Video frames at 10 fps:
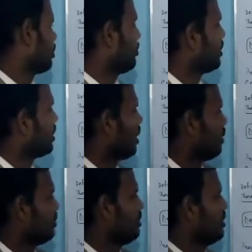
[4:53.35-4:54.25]
Proper
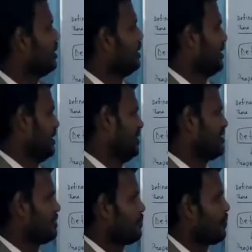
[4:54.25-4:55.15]
noun
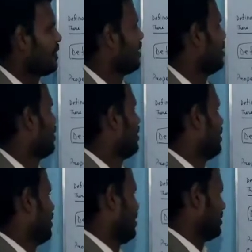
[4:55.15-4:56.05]
is
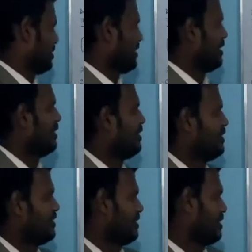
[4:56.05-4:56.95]
a single
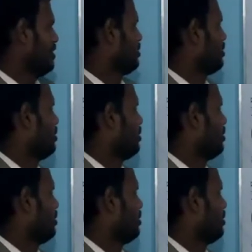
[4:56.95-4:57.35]
entity